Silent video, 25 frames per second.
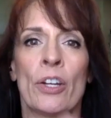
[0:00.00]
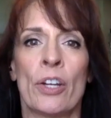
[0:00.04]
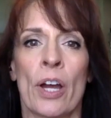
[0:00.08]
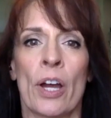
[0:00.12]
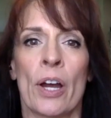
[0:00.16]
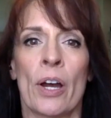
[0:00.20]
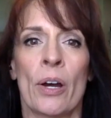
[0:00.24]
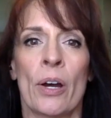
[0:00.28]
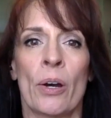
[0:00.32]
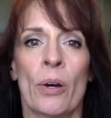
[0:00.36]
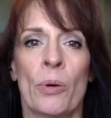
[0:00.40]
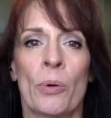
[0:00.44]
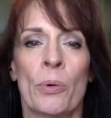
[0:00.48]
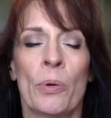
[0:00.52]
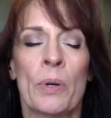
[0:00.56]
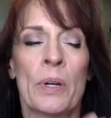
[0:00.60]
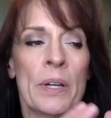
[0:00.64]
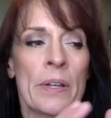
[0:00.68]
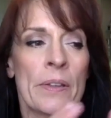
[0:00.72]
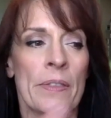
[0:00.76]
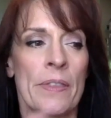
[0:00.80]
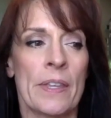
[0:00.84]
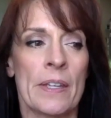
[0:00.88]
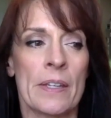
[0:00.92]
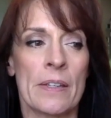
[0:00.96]
go
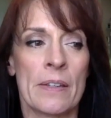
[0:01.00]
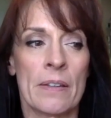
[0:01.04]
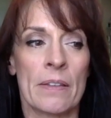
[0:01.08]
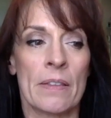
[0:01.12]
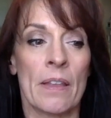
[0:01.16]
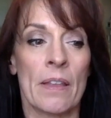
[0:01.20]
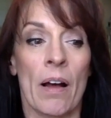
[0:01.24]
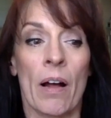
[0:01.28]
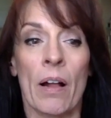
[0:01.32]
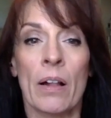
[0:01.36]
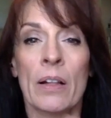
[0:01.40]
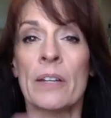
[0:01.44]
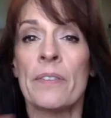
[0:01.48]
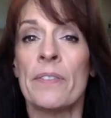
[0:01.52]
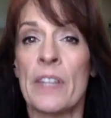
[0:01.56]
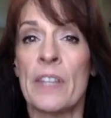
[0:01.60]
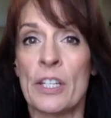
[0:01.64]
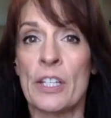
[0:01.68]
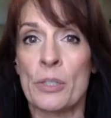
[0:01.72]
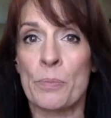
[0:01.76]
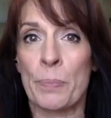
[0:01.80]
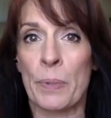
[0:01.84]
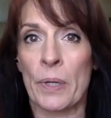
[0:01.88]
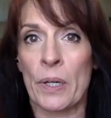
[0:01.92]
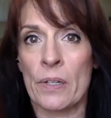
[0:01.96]
all of these
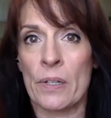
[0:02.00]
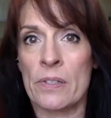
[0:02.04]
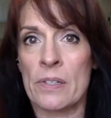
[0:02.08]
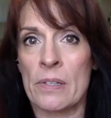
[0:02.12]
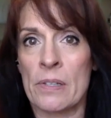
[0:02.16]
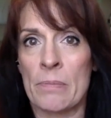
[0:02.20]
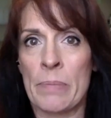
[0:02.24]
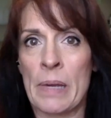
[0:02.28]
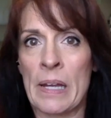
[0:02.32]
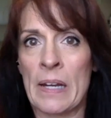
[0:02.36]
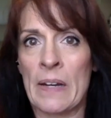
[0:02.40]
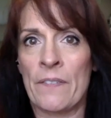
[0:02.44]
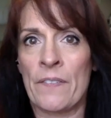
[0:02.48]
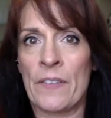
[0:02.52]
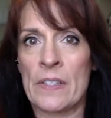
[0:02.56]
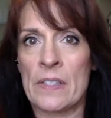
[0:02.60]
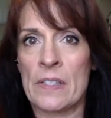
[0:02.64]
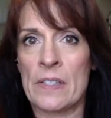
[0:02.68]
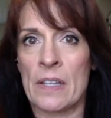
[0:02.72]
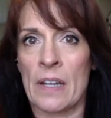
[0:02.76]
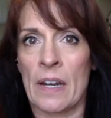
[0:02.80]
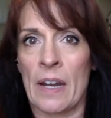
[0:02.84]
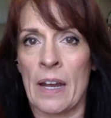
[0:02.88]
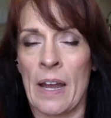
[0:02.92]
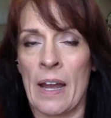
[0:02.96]
perks and benefits
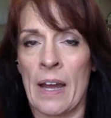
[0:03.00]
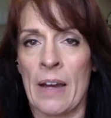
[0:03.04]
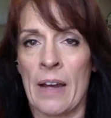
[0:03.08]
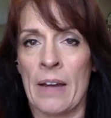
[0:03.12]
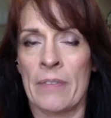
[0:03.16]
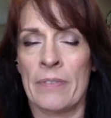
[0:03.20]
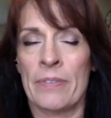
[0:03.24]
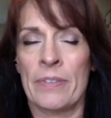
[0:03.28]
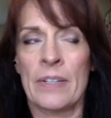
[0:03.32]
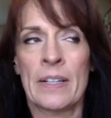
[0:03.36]
that I have?